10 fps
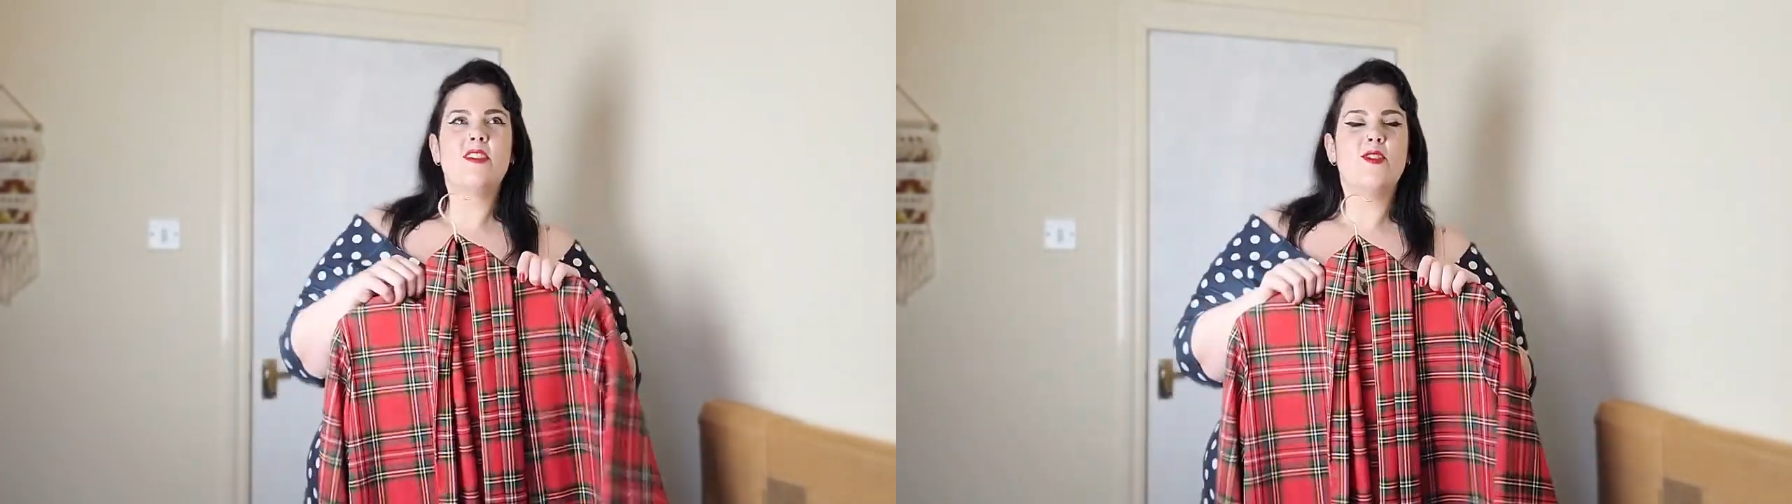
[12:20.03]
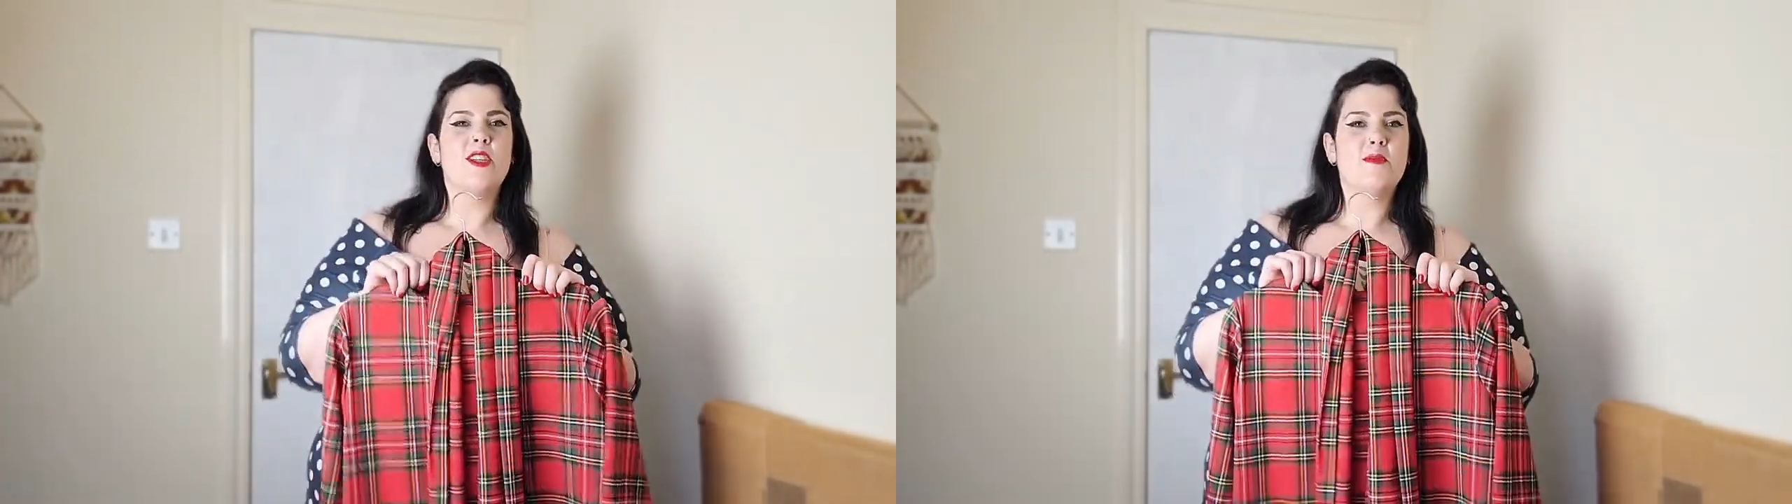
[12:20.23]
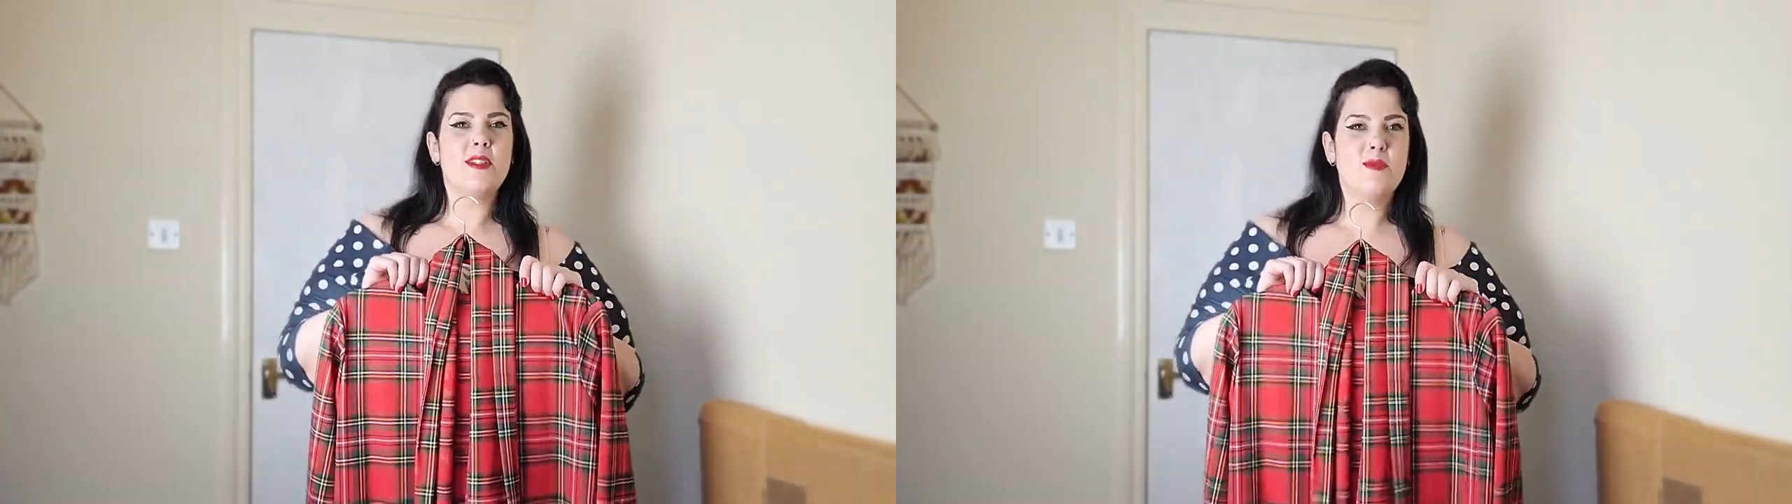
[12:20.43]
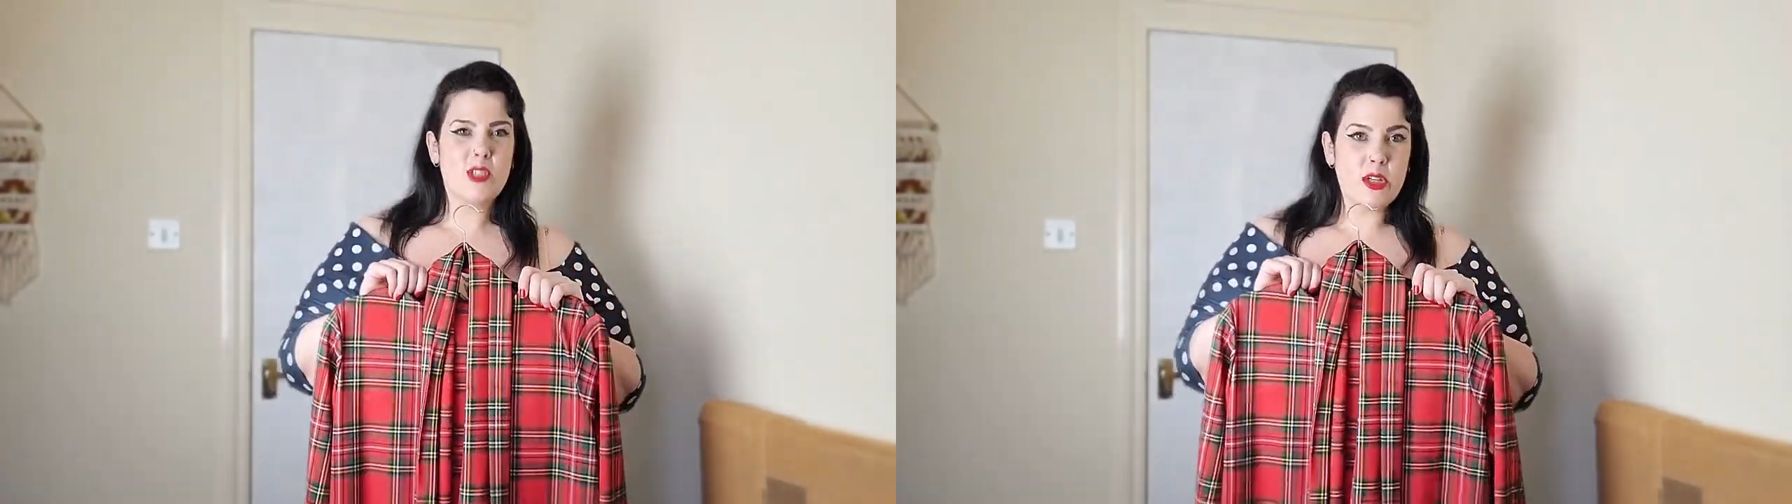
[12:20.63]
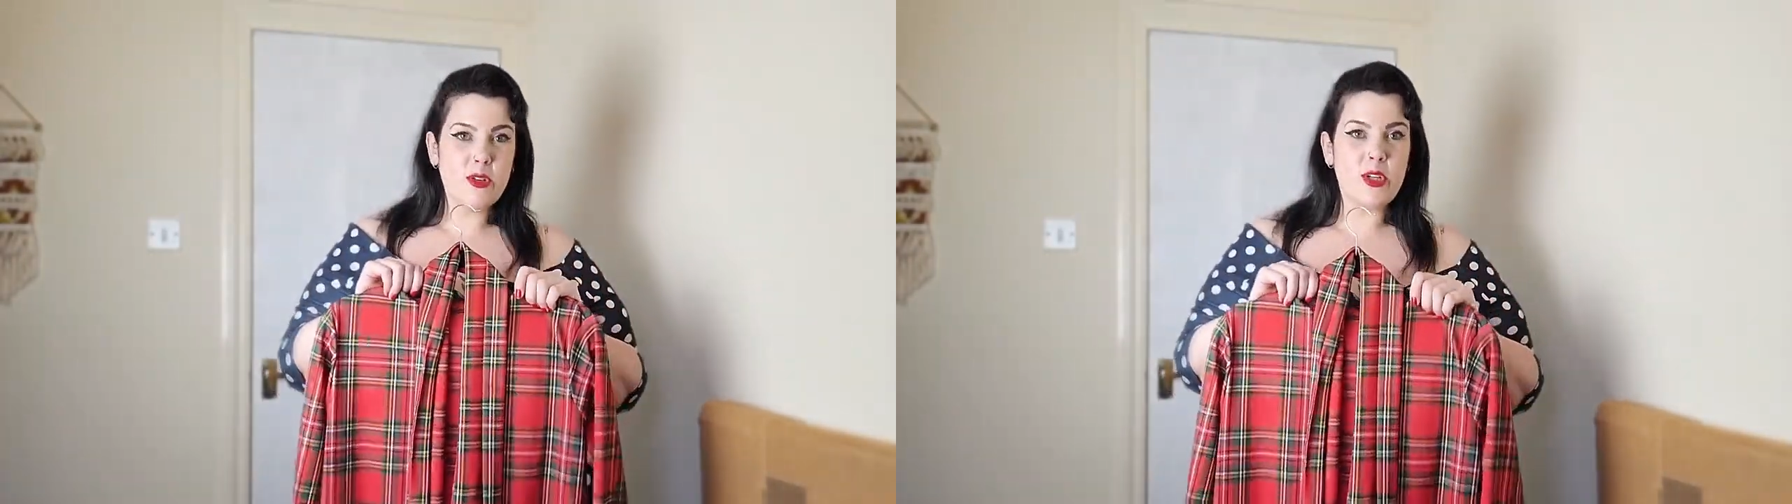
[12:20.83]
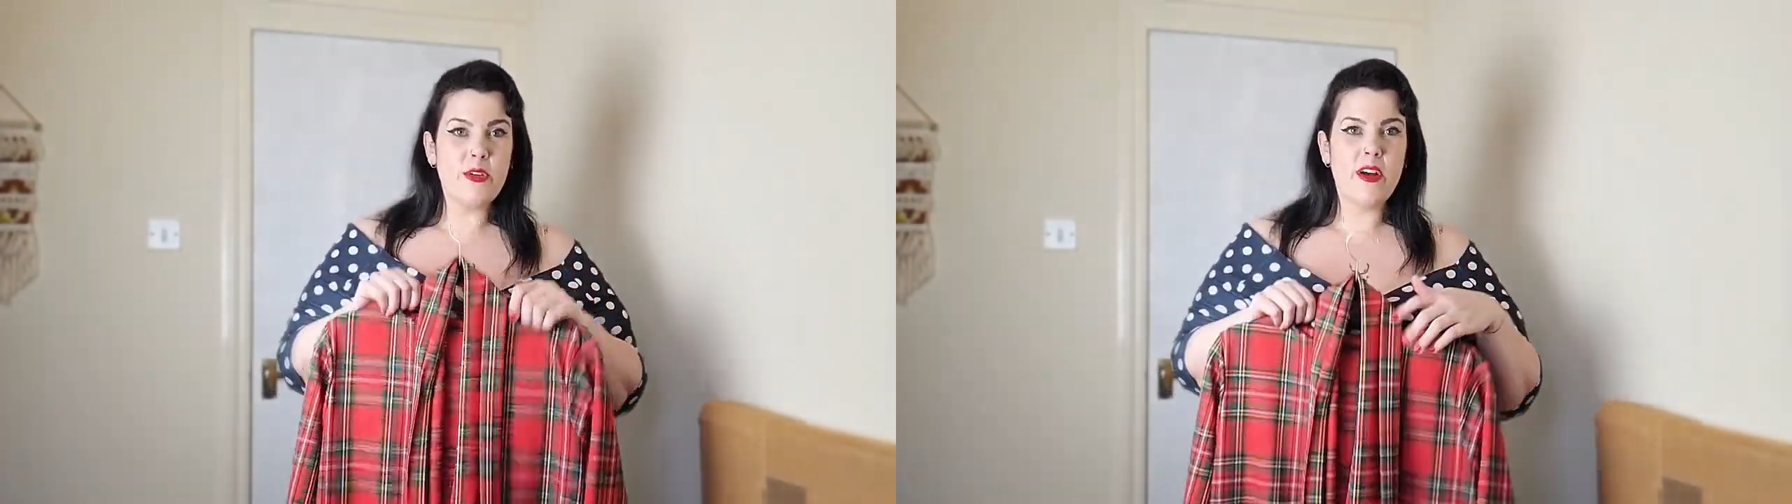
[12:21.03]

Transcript: at Christmas. It was so cute.